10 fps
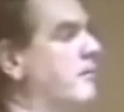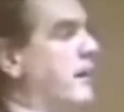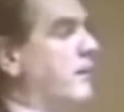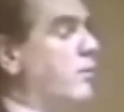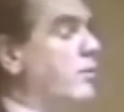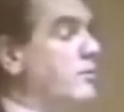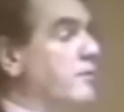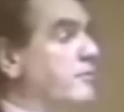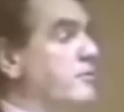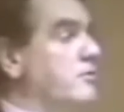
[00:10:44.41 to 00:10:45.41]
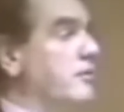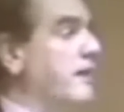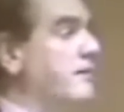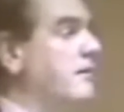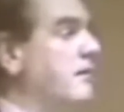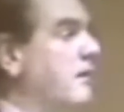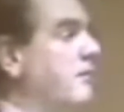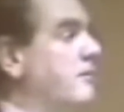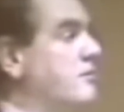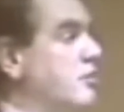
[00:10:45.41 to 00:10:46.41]
But I warn you, if you do that,
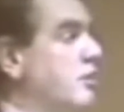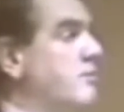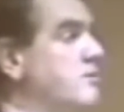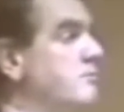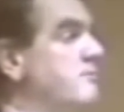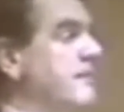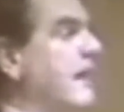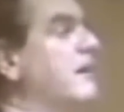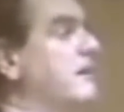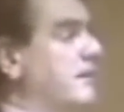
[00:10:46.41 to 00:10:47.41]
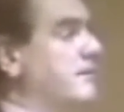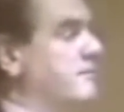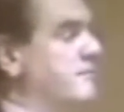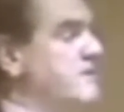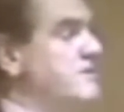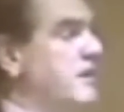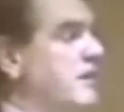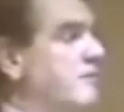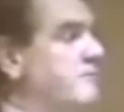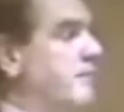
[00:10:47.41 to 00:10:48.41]
then the Germans will retaliate. At present, they're
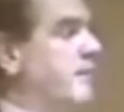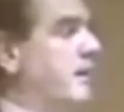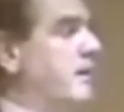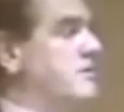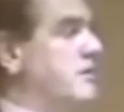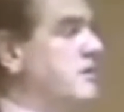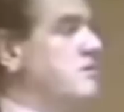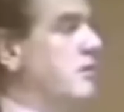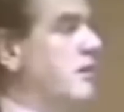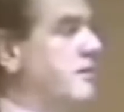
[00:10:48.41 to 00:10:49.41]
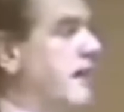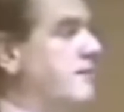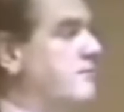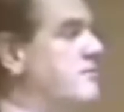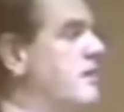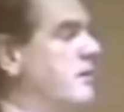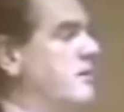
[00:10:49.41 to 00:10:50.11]
not bombing our cities or our towns.